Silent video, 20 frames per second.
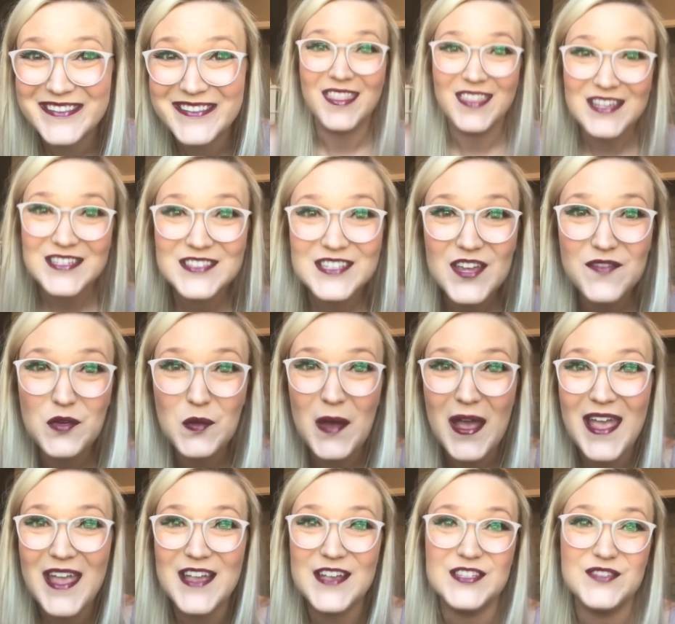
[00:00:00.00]
This
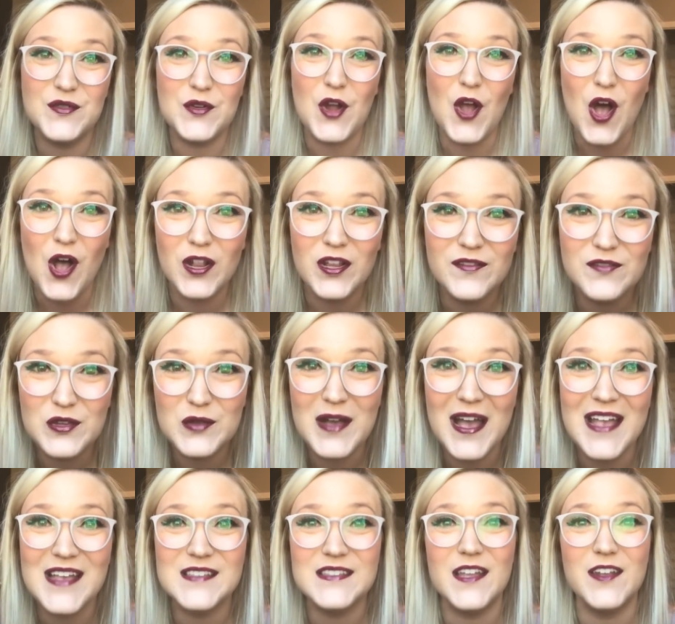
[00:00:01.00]
giveaway is for all of you
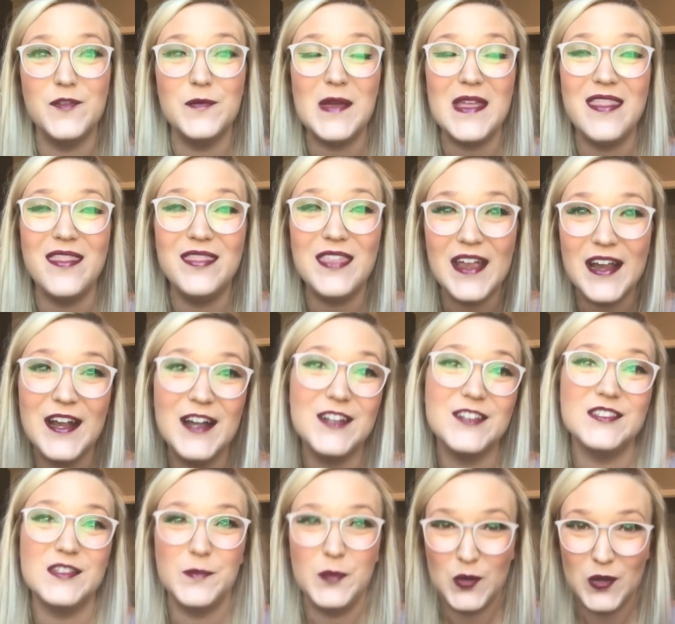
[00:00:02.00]
guys that have been there
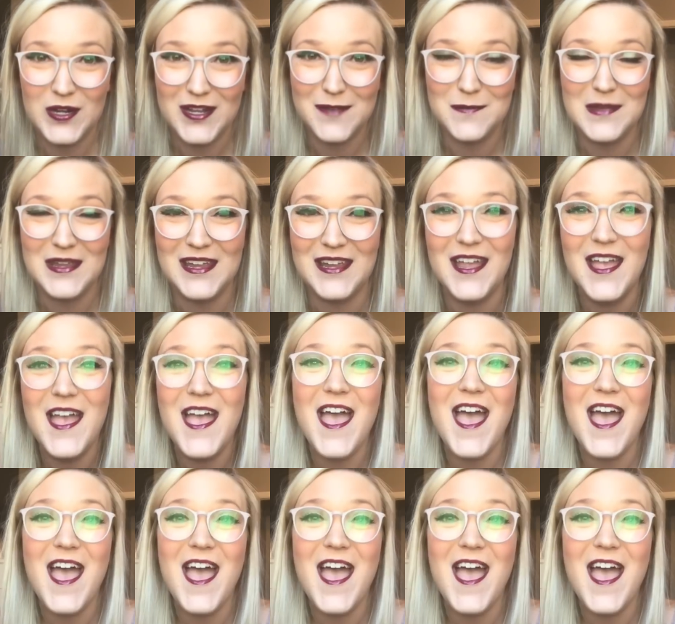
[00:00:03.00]
supporting me